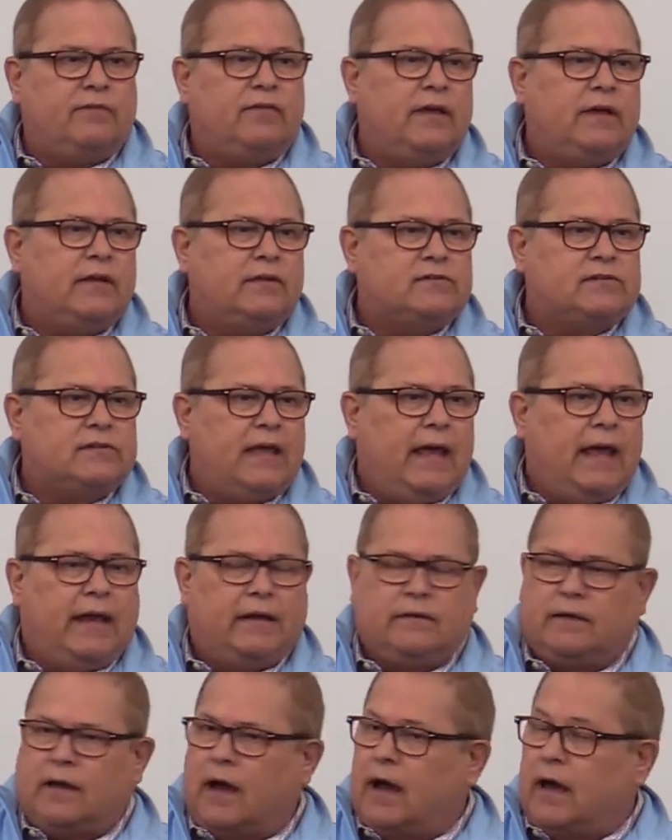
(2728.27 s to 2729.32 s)
events,
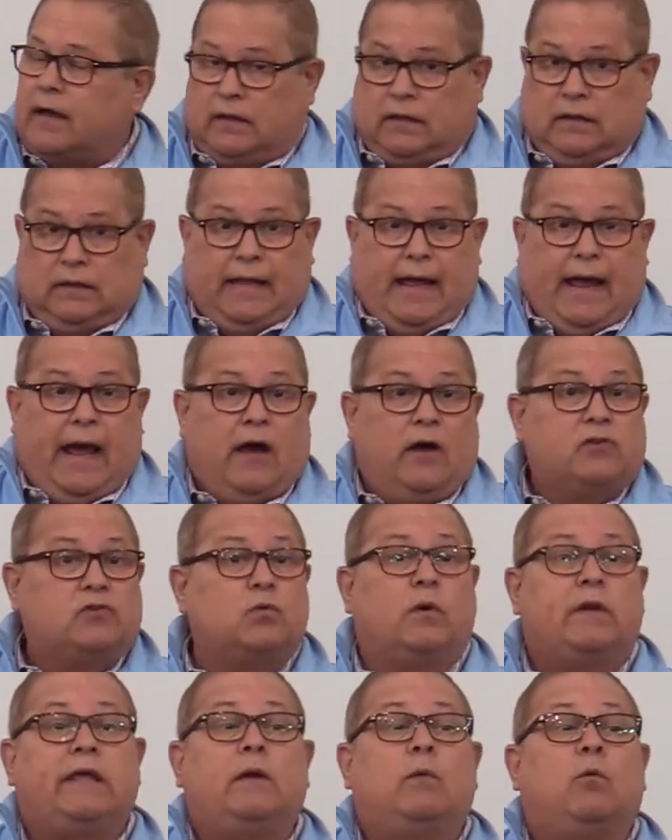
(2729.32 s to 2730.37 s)
and God allows
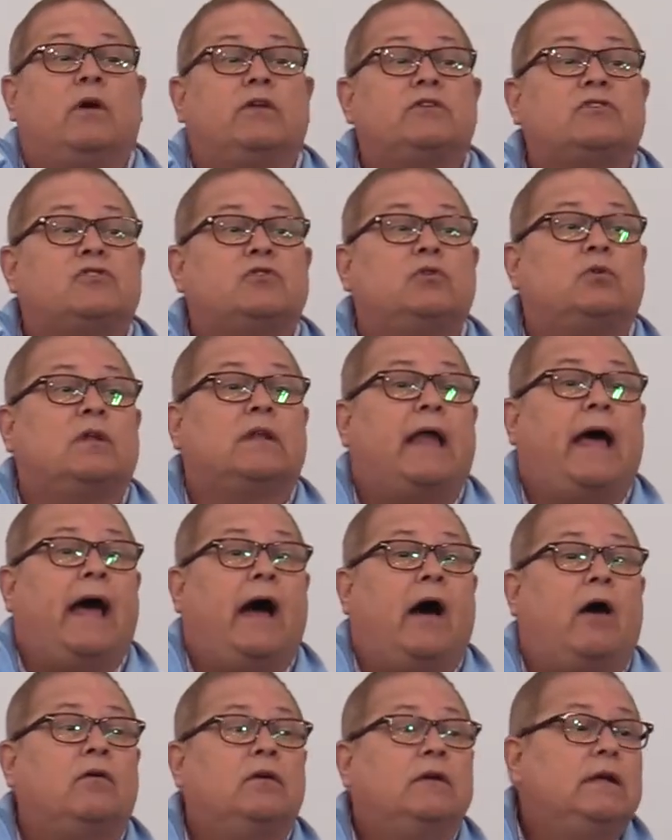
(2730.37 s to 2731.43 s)
what he wants to
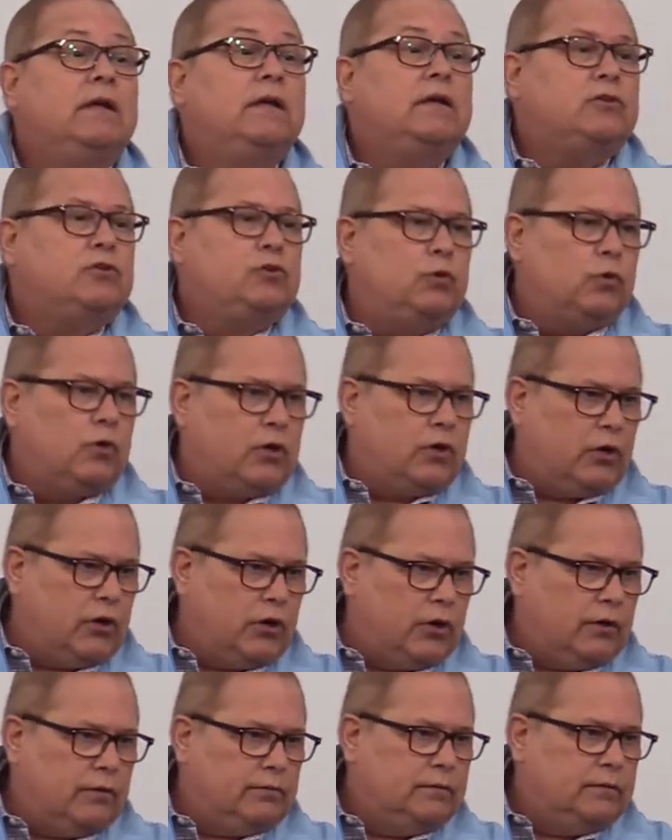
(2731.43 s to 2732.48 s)
allow to
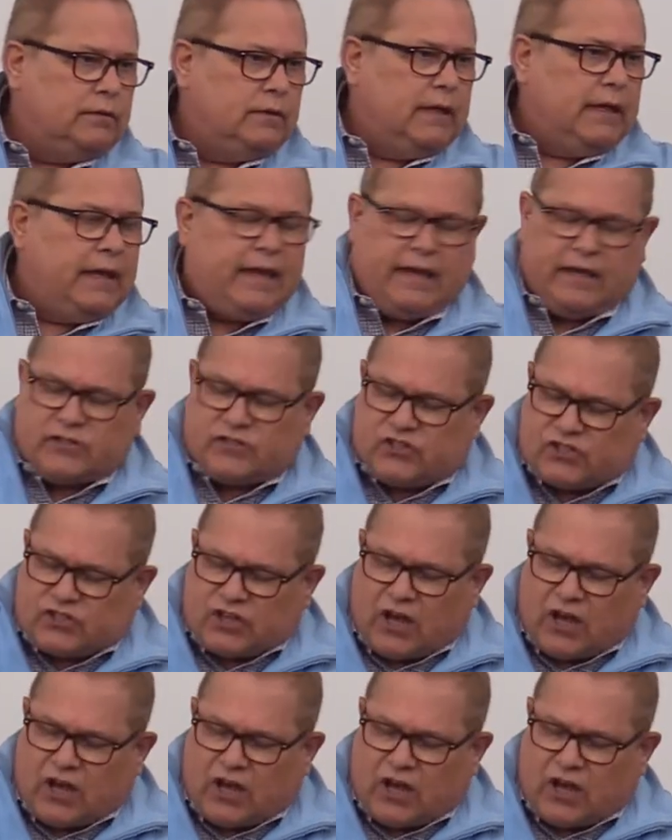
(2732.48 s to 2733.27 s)
occur. He is